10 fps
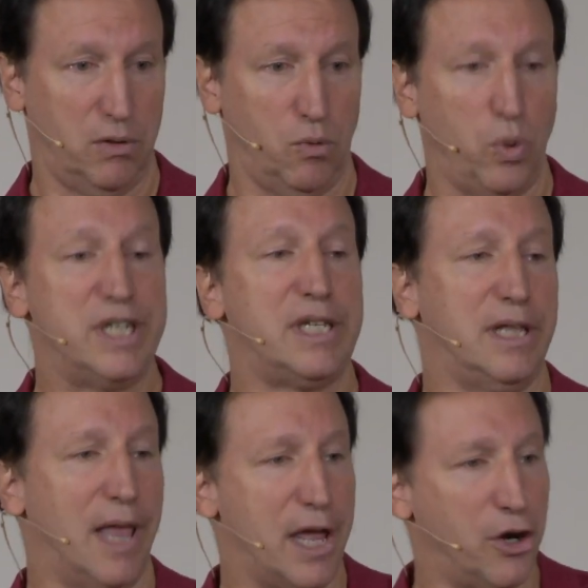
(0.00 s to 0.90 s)
We see
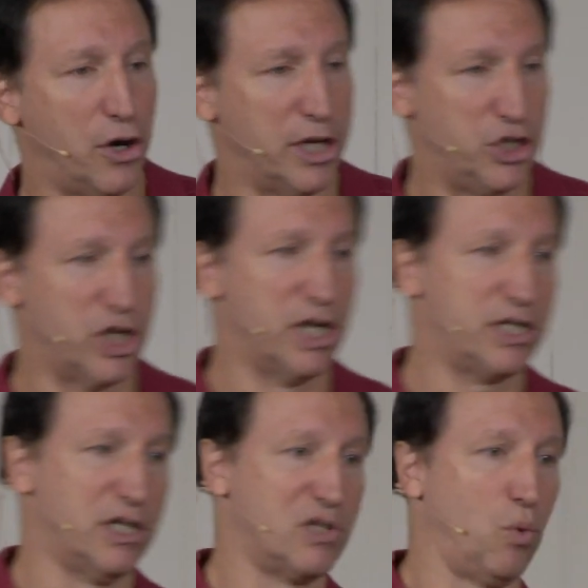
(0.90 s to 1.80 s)
later in
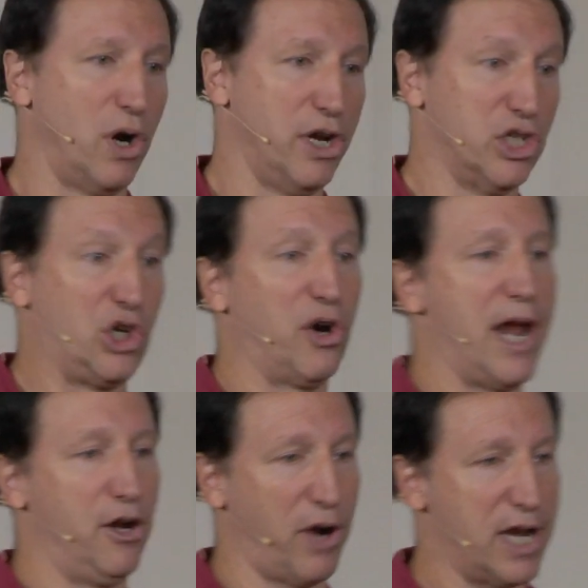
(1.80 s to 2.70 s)
Genesis where his
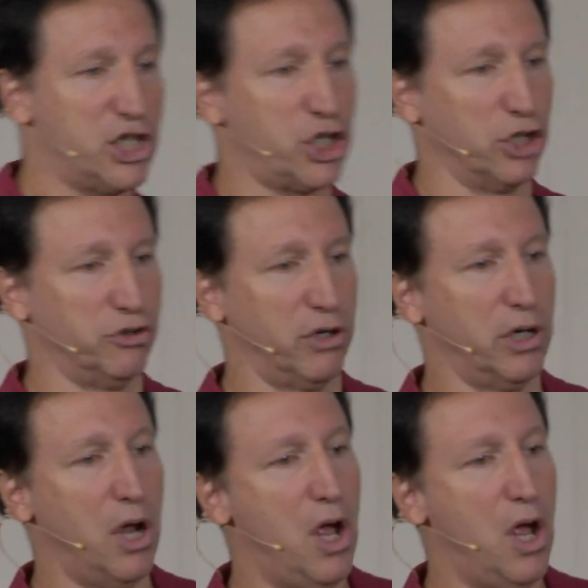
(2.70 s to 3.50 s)
great grandchildren